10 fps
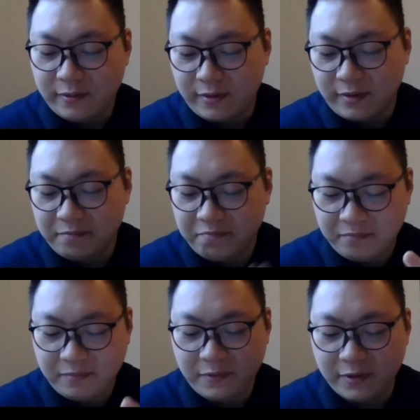or
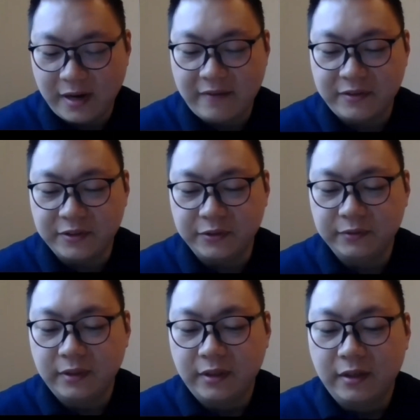good
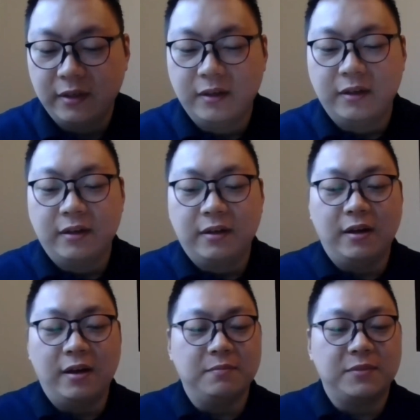afternoon.
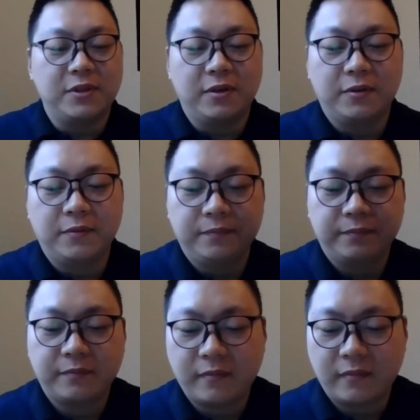So
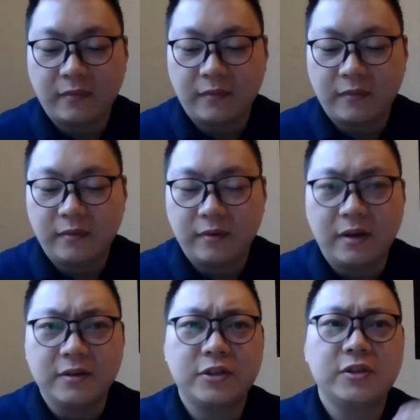
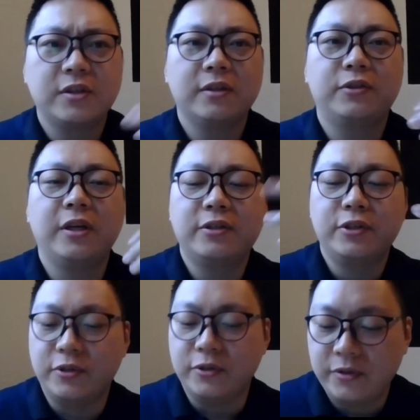I just to
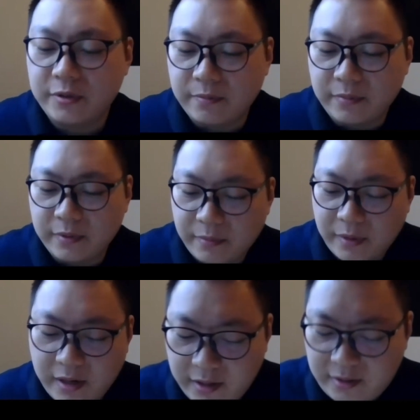introduce
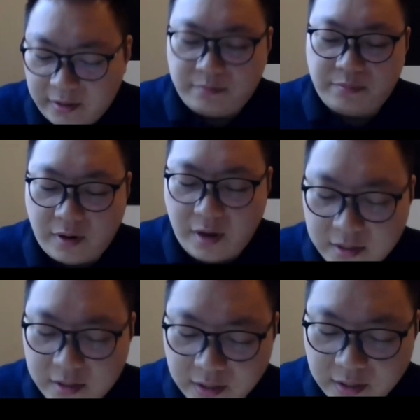my
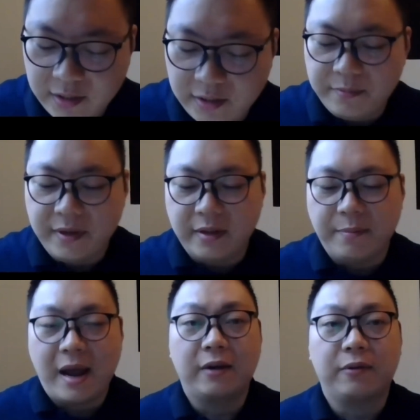project a little bit, the
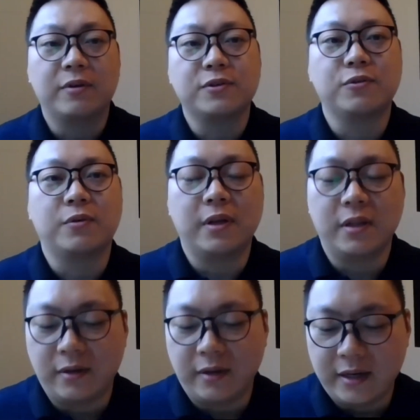background story,
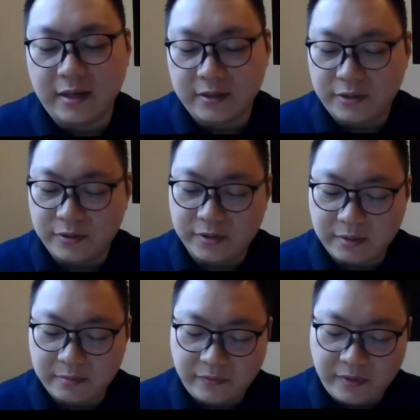and I'll get into
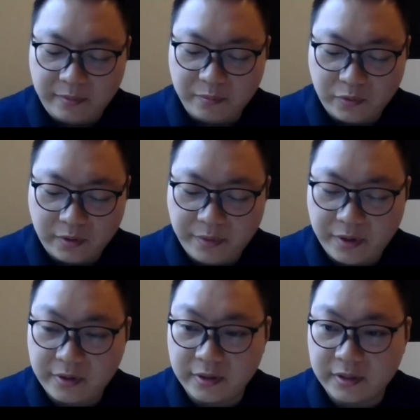some of the more
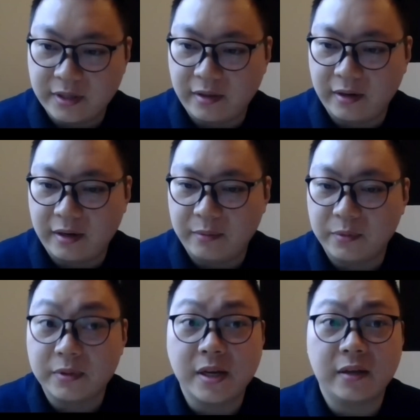empirics. I think I
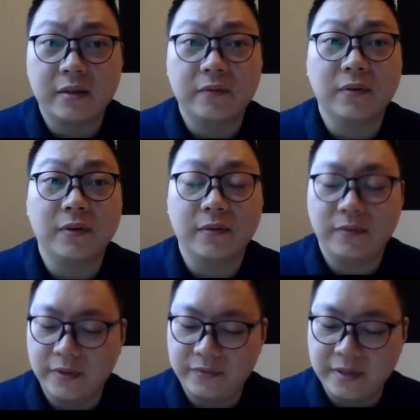won't take the full
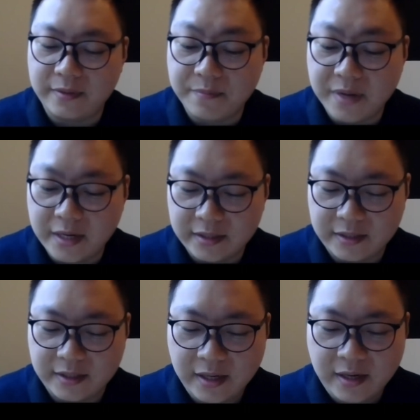15
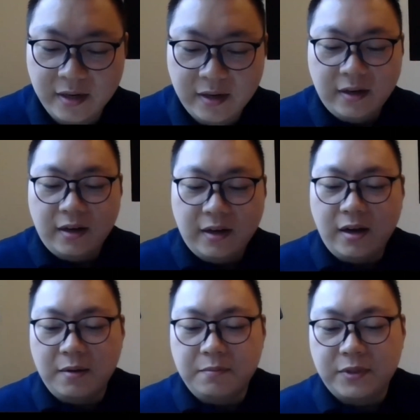minutes.
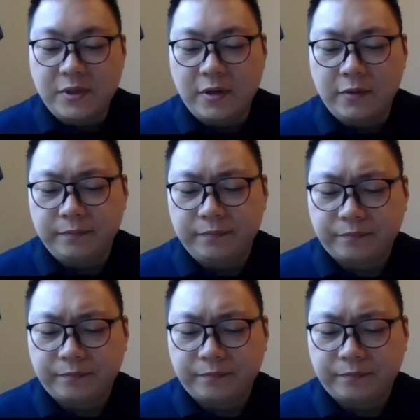So